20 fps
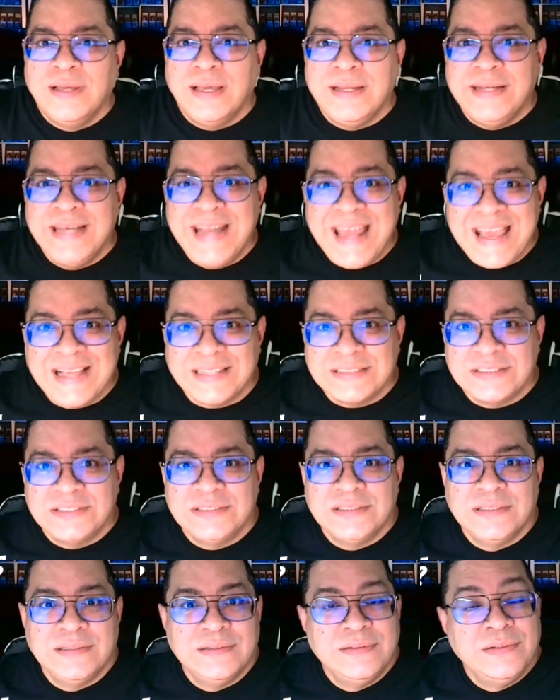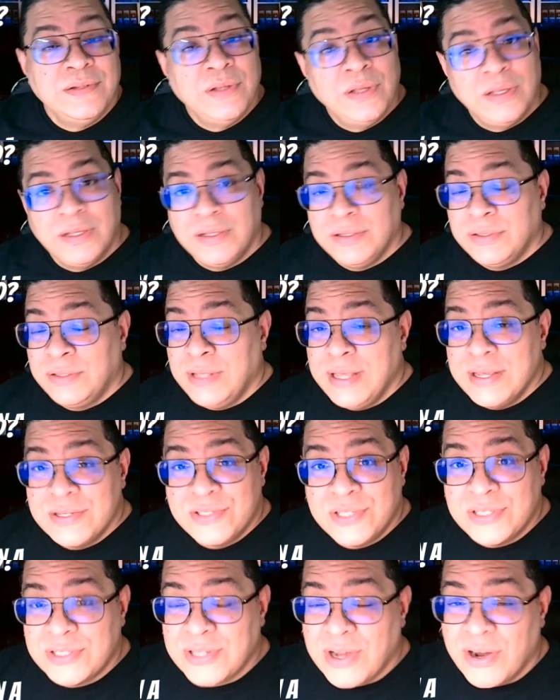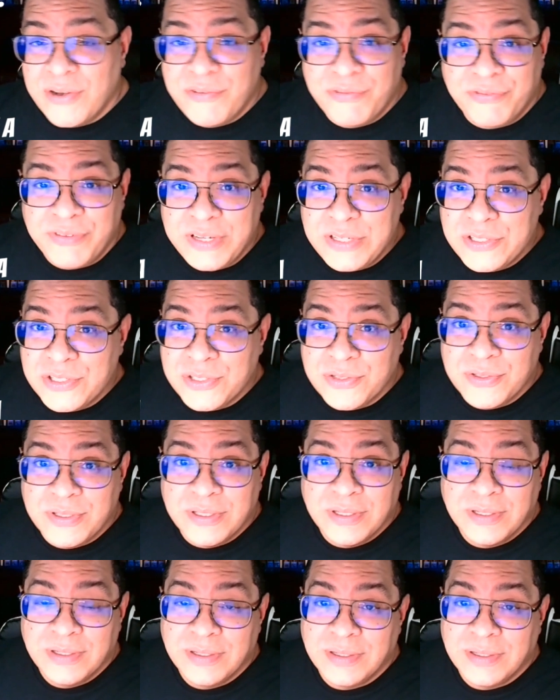Next, is this card featured